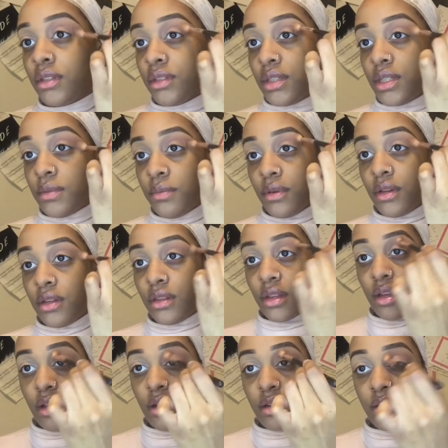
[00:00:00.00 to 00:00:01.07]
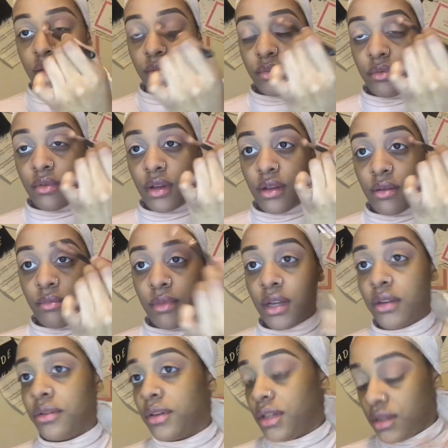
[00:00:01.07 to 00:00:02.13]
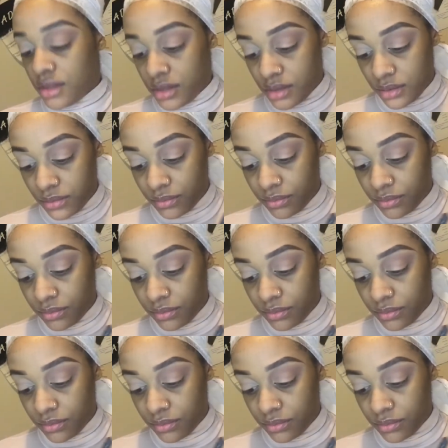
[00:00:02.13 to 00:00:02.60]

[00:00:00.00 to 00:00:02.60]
Just putting that all throughout my crease.